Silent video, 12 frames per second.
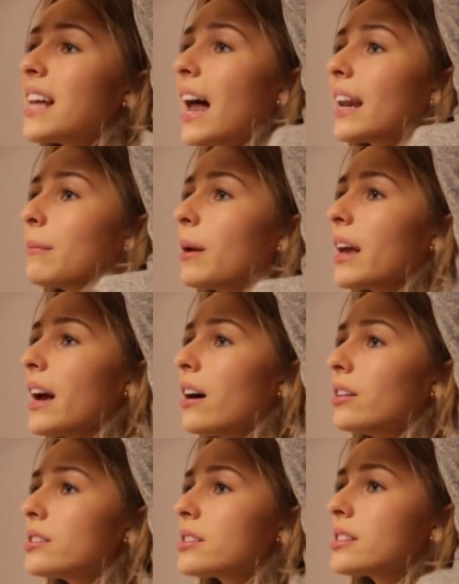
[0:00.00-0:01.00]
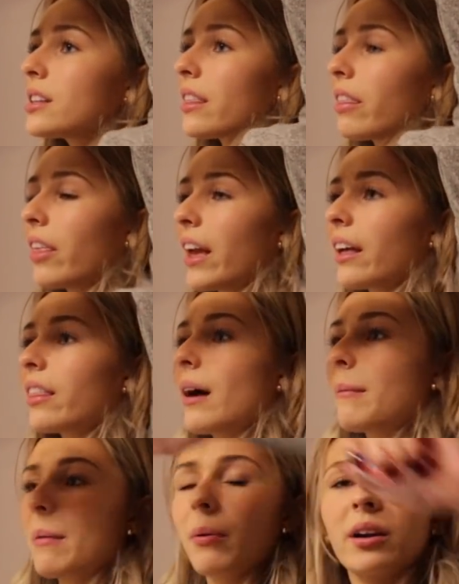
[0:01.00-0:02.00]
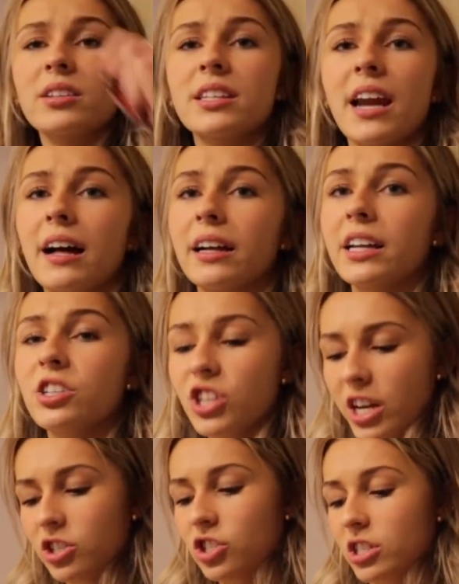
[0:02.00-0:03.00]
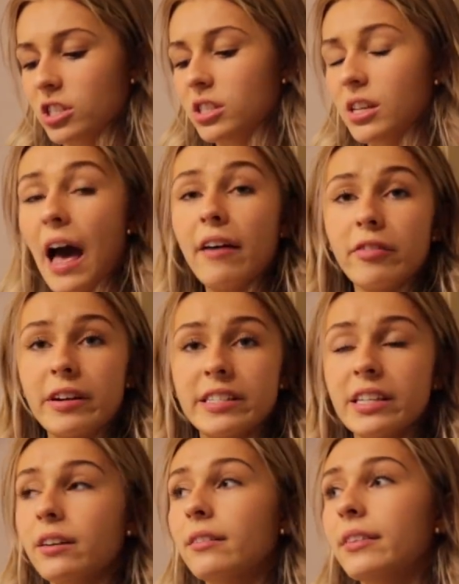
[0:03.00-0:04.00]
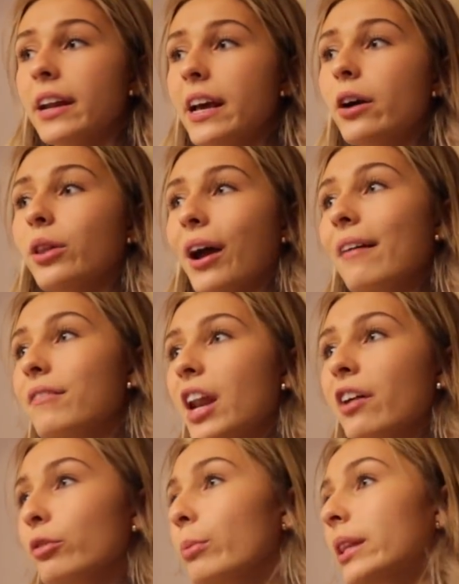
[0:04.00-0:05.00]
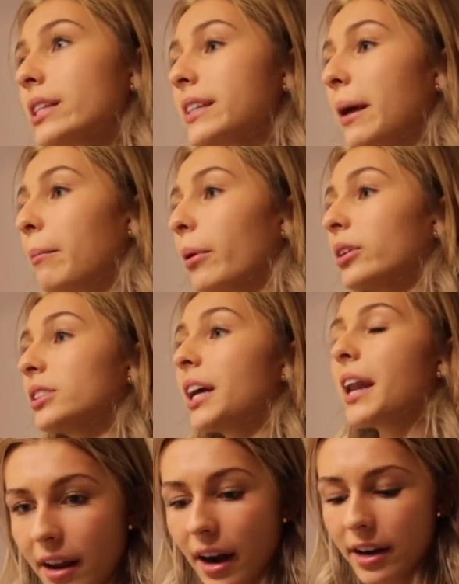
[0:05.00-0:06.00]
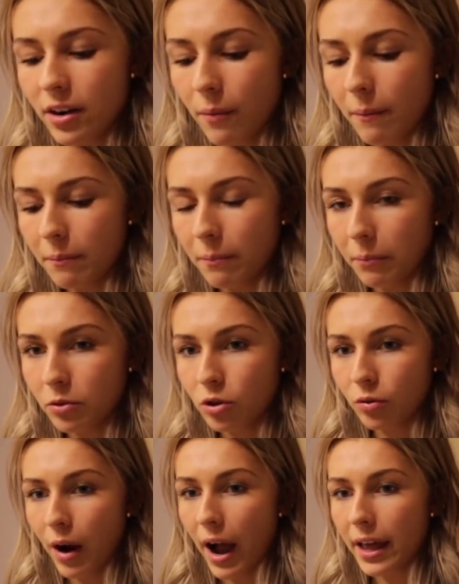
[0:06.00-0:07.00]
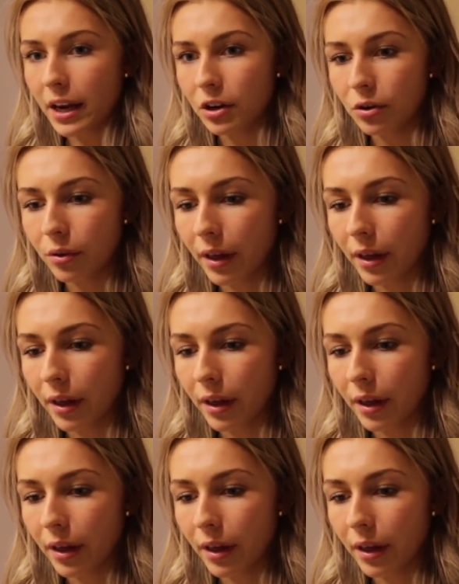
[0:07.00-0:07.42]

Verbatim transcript: anybody else think that my personality changes every single video? Like, I've never been the same person, and I don't try to do